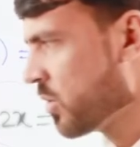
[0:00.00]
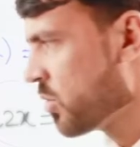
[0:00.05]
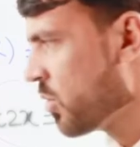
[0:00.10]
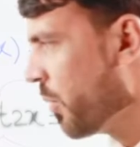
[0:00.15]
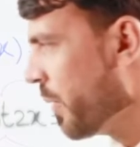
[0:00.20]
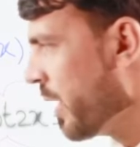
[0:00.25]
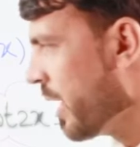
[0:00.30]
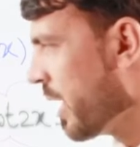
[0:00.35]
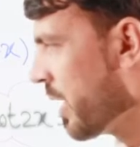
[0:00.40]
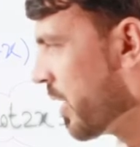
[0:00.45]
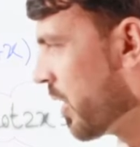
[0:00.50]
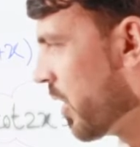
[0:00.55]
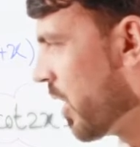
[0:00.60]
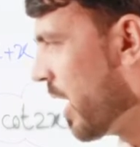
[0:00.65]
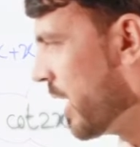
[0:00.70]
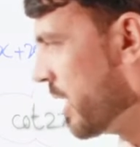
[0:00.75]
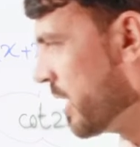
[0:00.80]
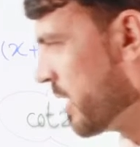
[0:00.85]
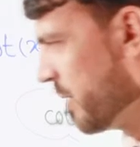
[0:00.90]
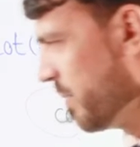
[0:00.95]
So we can
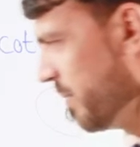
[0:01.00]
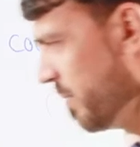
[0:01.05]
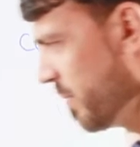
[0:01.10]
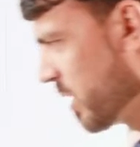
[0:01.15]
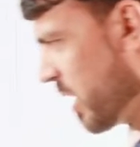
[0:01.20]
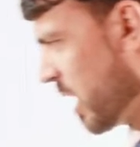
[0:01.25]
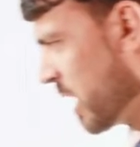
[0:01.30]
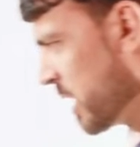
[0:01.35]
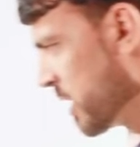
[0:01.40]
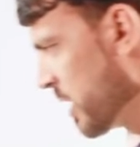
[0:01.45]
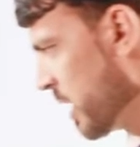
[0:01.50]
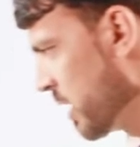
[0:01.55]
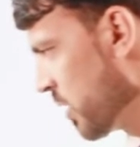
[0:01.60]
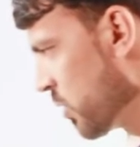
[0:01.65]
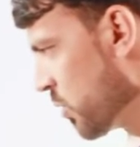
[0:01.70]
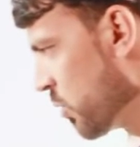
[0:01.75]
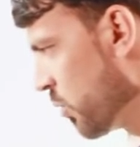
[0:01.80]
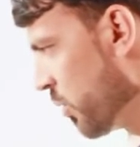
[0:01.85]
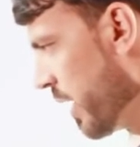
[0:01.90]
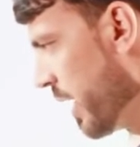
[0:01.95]
write
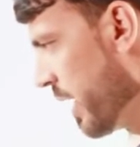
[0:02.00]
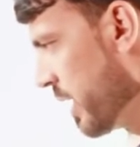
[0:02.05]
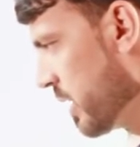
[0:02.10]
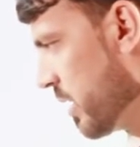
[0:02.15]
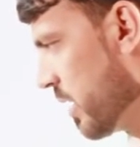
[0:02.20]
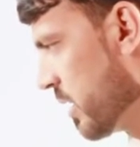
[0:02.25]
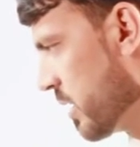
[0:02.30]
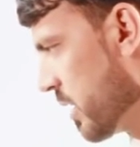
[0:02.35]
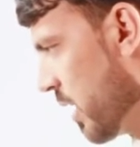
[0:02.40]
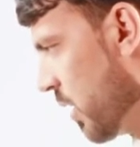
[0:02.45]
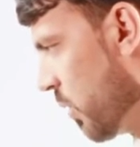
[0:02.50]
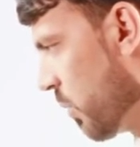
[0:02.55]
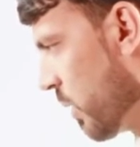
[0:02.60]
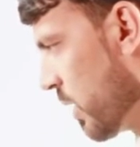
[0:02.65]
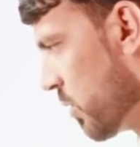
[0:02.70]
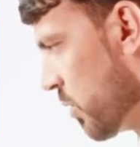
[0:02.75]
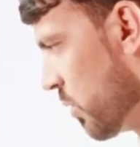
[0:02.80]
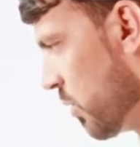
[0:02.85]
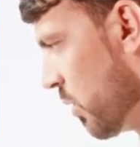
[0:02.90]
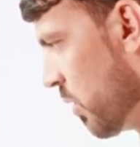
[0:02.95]
tangent 2x is equal
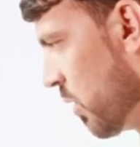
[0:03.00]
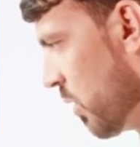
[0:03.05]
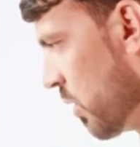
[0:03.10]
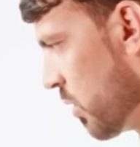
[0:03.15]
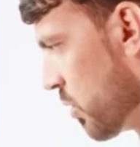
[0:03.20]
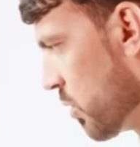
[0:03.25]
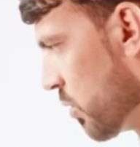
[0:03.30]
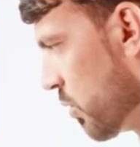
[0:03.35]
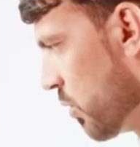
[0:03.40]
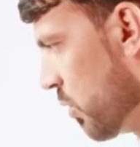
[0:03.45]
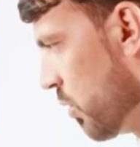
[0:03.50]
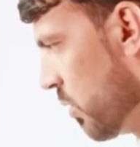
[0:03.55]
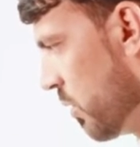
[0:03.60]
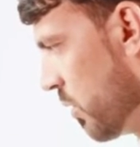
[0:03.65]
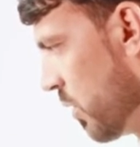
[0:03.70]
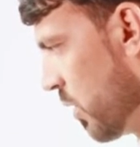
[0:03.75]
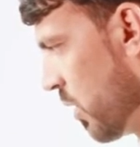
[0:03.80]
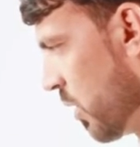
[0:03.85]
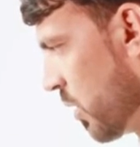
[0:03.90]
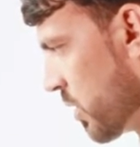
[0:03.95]
to 2
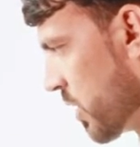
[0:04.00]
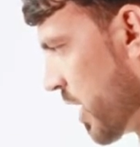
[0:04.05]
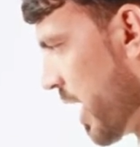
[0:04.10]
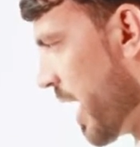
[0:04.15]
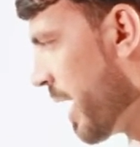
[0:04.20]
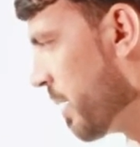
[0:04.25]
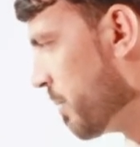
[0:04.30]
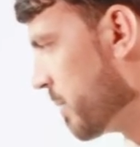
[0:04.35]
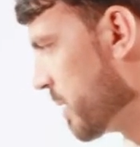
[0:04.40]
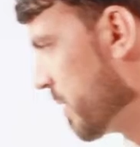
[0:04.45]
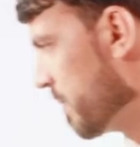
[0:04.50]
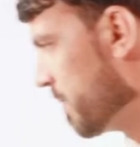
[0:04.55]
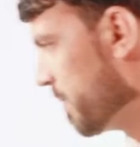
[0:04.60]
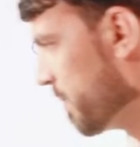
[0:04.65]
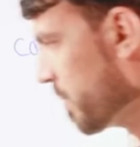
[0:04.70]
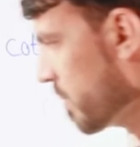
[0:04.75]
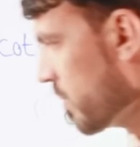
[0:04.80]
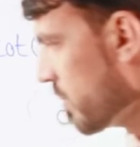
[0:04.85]
times